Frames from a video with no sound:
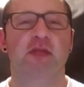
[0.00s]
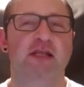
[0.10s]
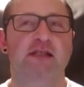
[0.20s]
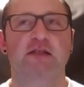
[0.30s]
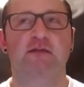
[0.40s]

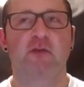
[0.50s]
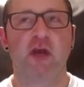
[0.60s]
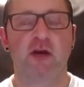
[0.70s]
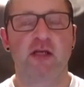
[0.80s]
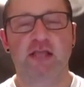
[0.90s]
That's
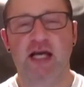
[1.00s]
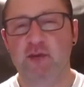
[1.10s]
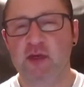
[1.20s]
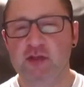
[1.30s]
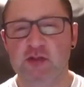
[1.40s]
very
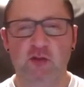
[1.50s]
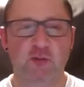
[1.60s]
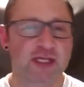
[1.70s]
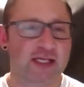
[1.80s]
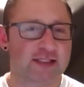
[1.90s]
time
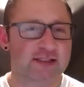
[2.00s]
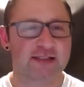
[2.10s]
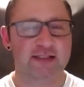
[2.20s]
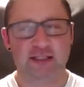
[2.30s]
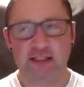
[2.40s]
consuming.
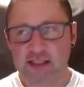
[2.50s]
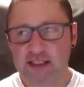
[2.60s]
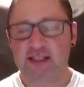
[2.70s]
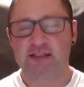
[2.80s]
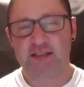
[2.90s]
It's
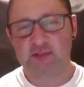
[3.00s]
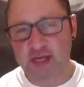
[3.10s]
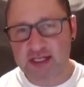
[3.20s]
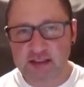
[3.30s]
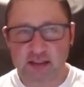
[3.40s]
it's
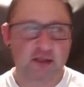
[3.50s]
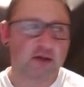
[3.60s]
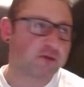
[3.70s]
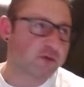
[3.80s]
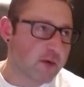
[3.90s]
expensive.